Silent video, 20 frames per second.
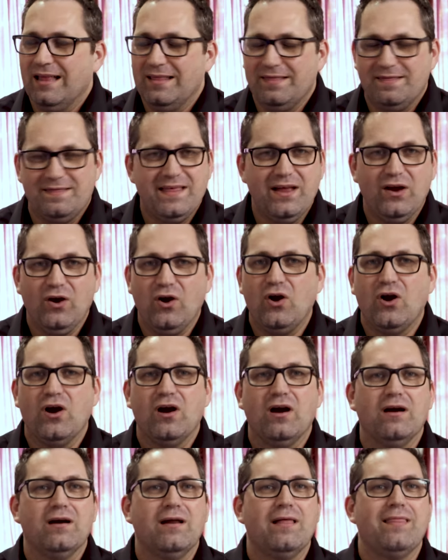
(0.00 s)
there
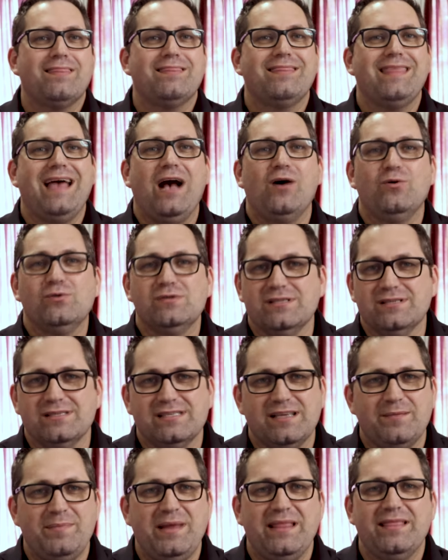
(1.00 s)
are
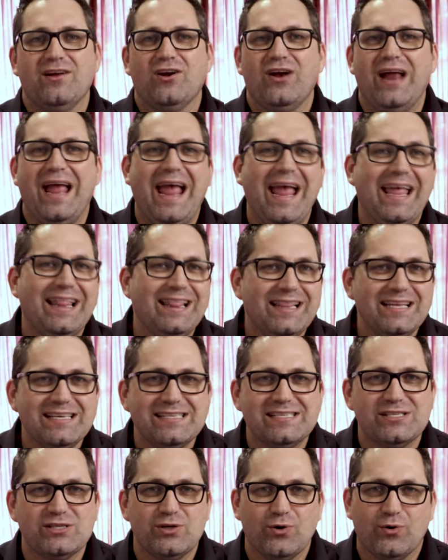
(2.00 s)
thousands. I mean, there are
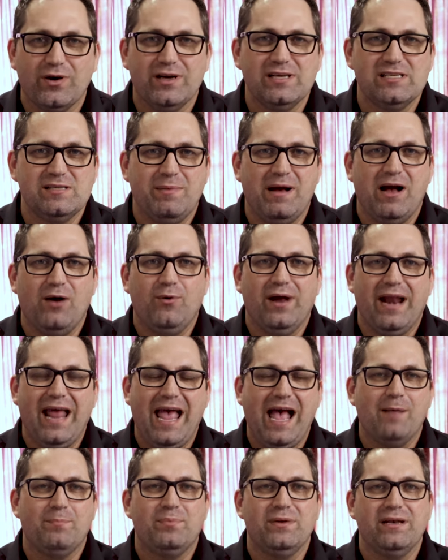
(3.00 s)
endless stories about what
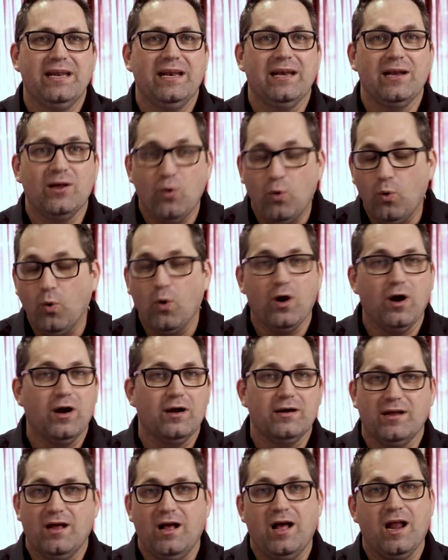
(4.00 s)
happened in
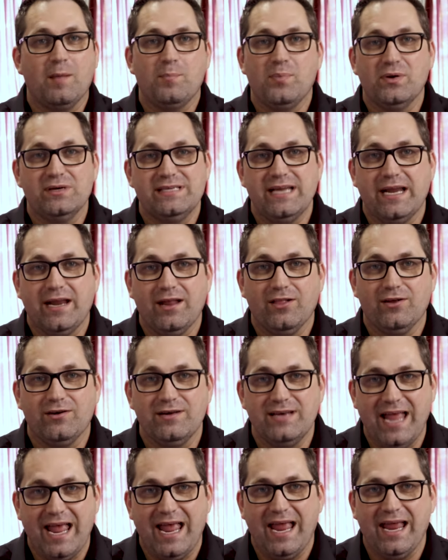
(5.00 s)
court on a particular
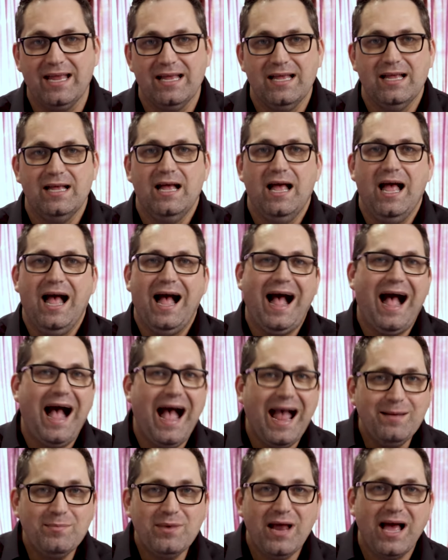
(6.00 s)
day.
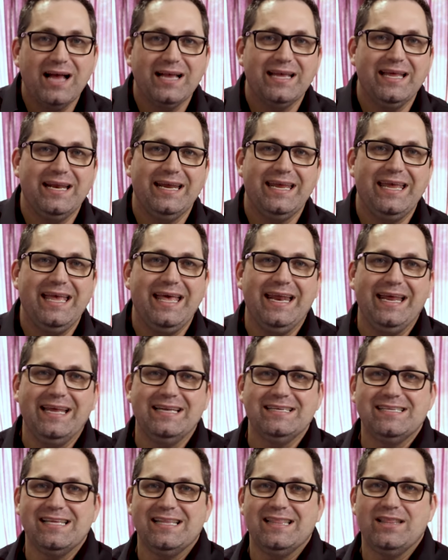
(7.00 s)
I'm not going to get
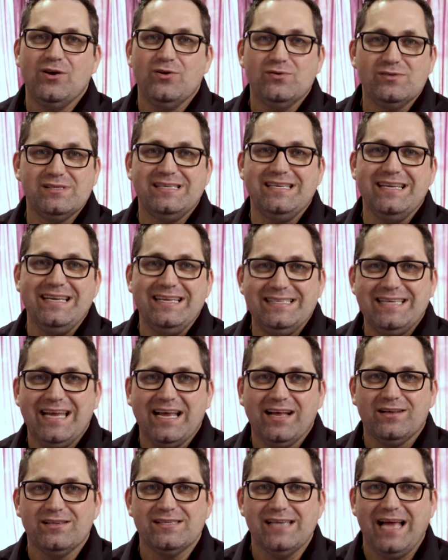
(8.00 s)
into those
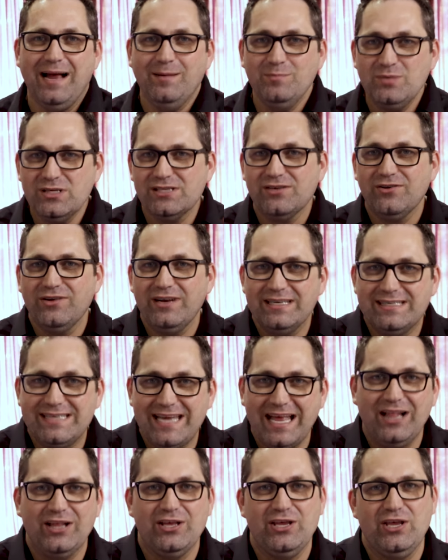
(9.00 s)
details. I'm just going to
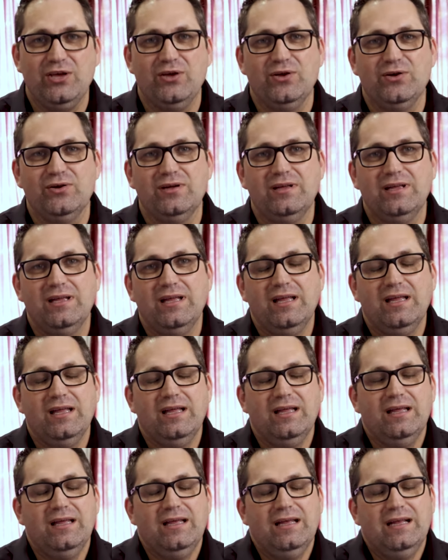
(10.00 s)
tell you
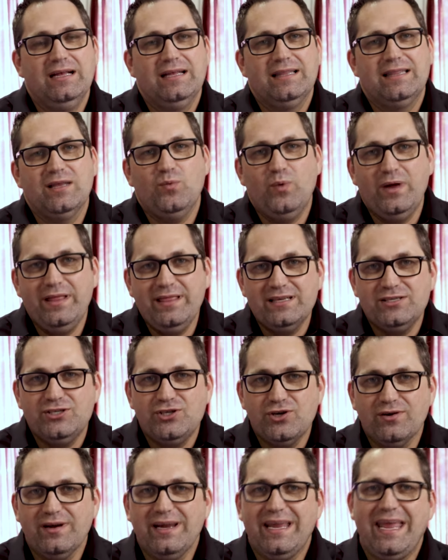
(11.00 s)
that when the
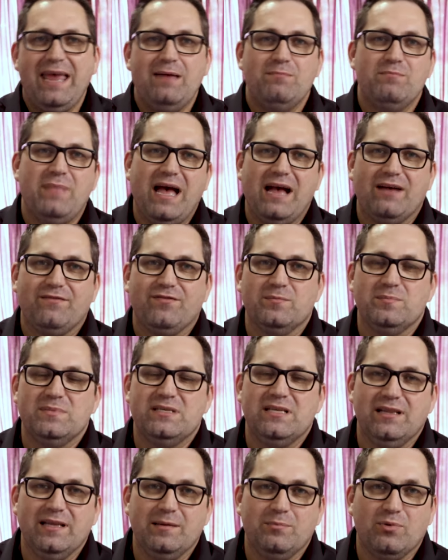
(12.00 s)
jury came back from
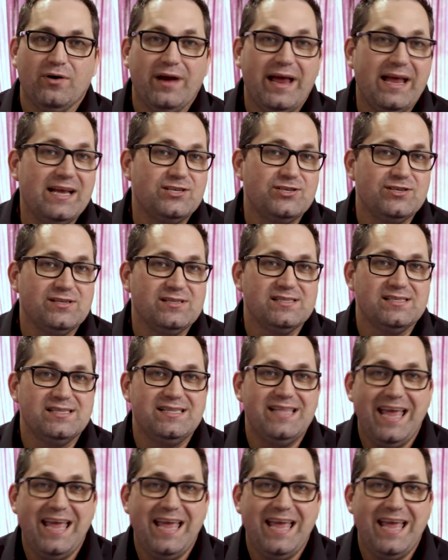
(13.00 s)
deliberations,